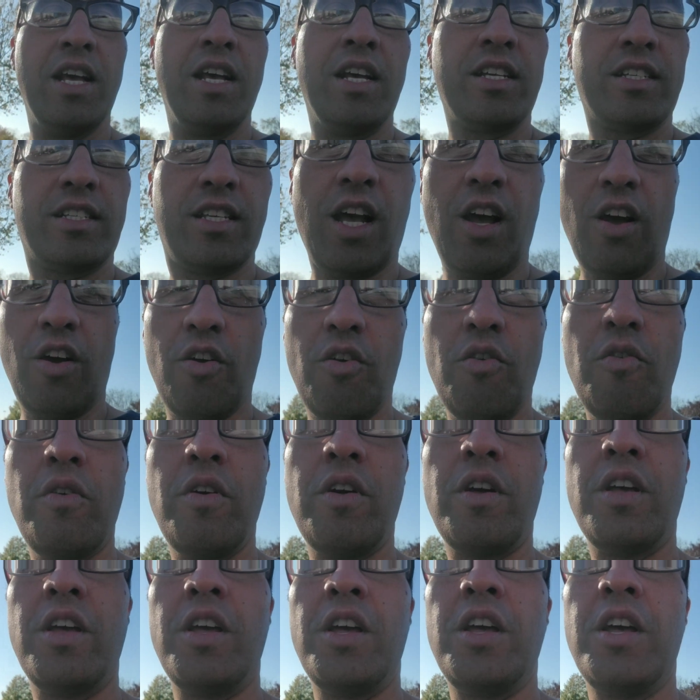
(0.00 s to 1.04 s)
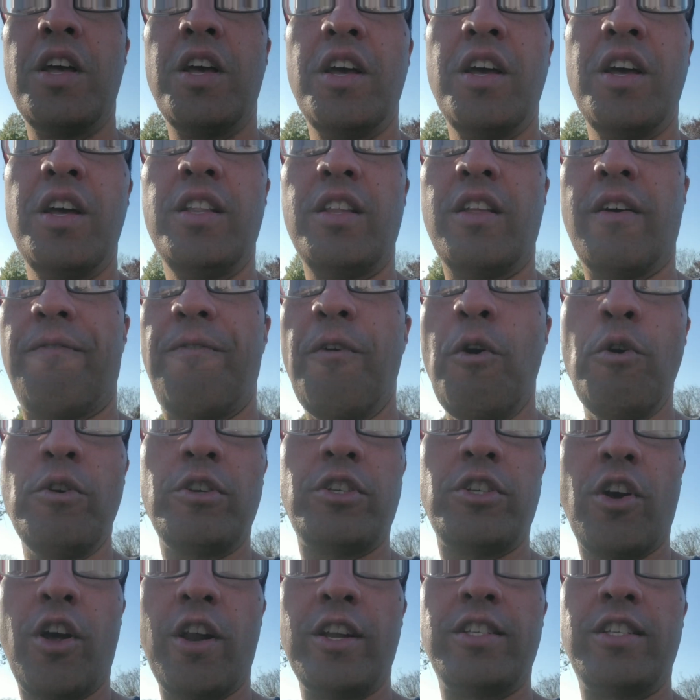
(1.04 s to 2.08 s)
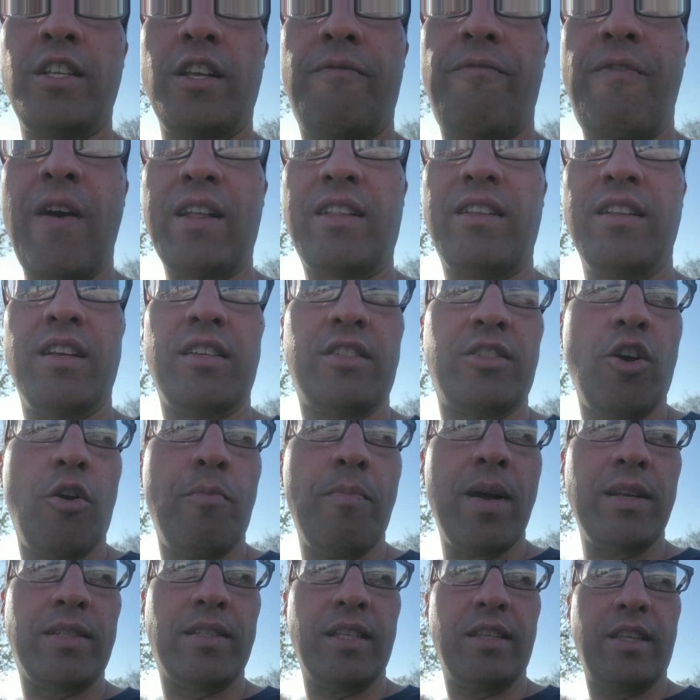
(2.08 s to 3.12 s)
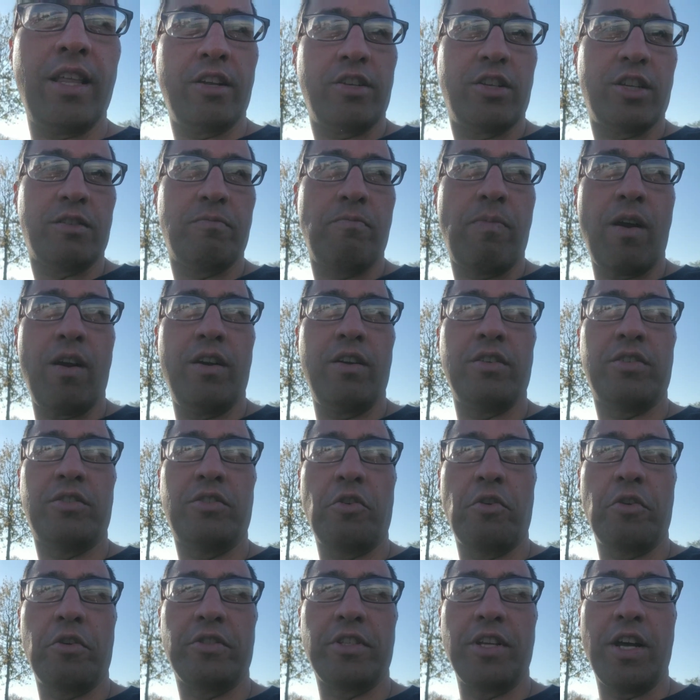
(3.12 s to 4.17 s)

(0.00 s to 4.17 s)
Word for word: So, the food shortage is affecting us so much that they're just burning the stores